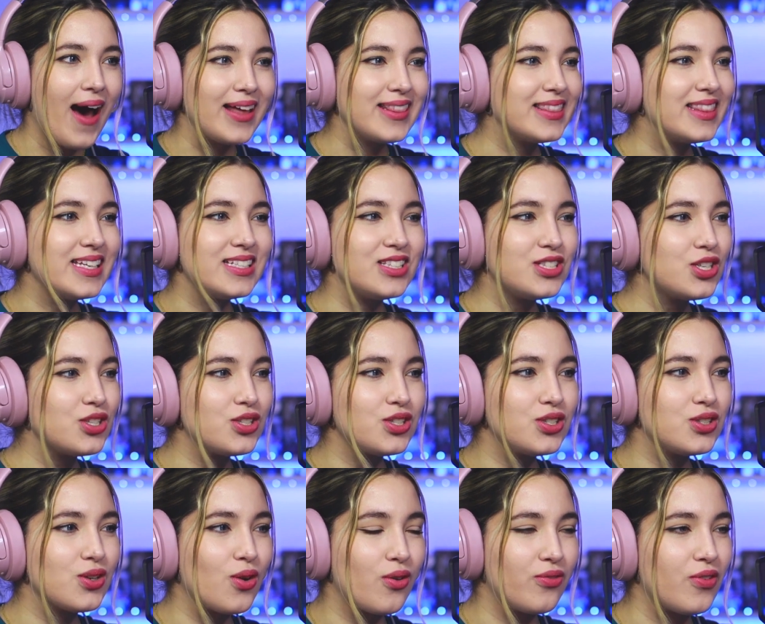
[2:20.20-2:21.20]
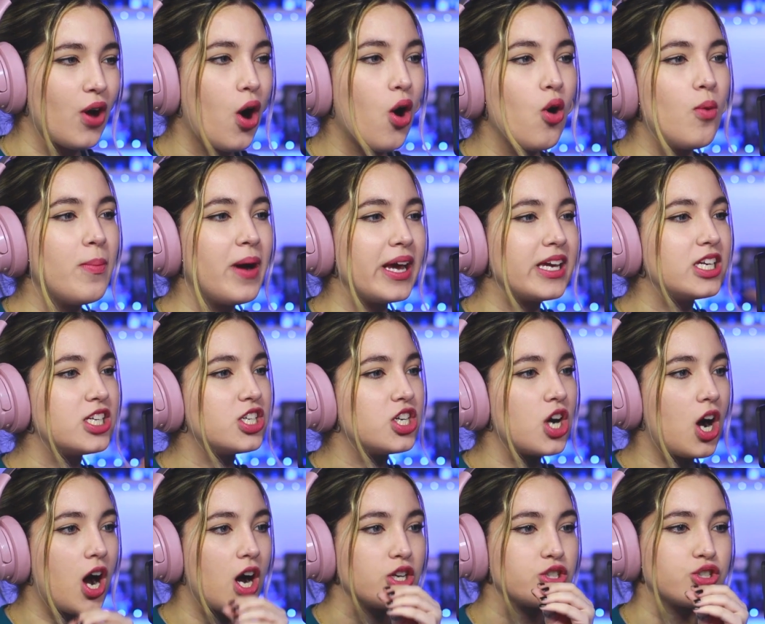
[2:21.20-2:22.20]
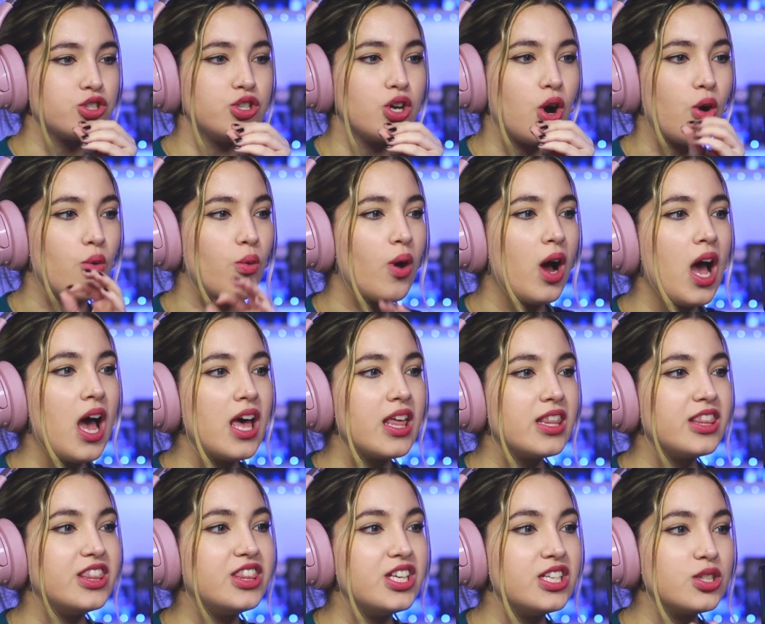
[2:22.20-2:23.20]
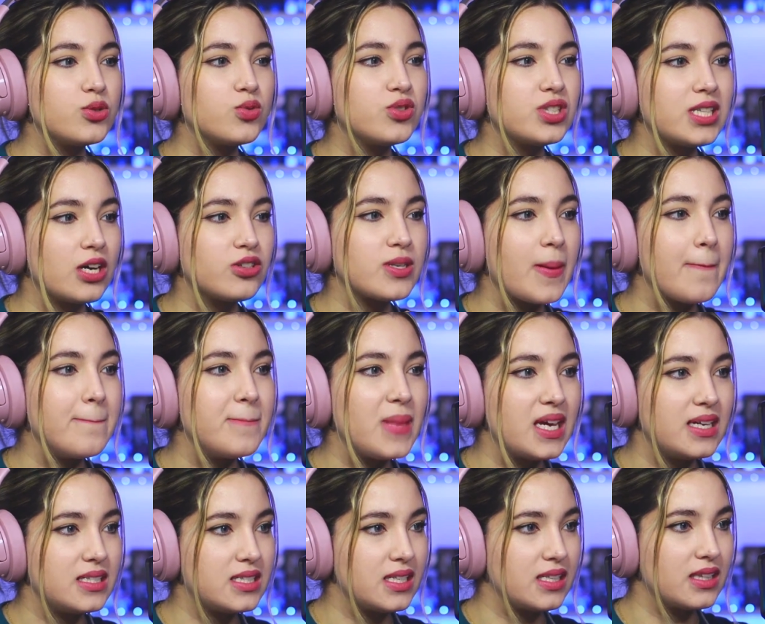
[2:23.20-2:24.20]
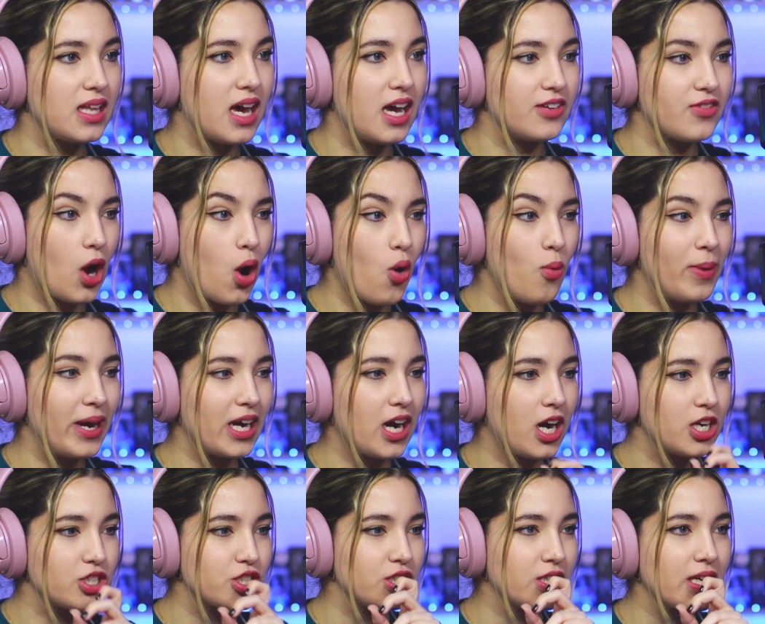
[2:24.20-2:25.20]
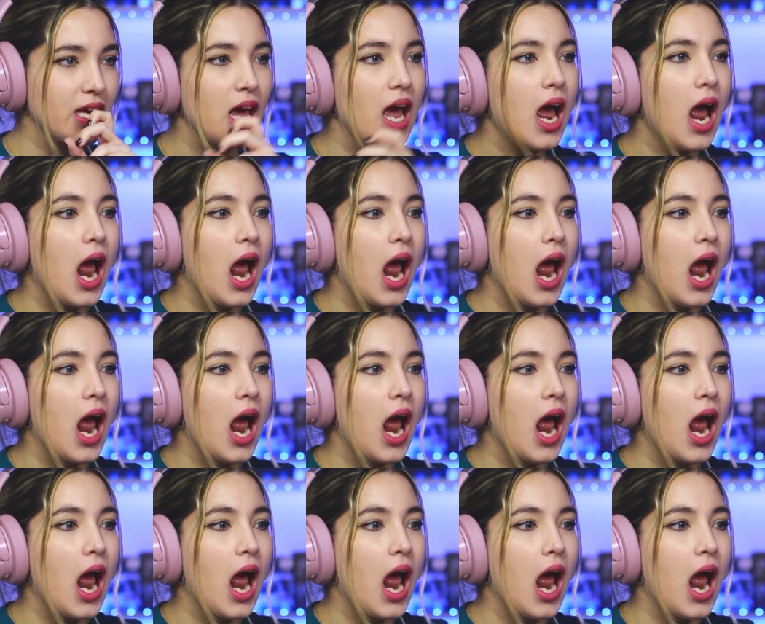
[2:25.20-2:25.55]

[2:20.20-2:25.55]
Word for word: This is so, oh my gosh, no. This will sound amazing live. Oh my gosh, look at.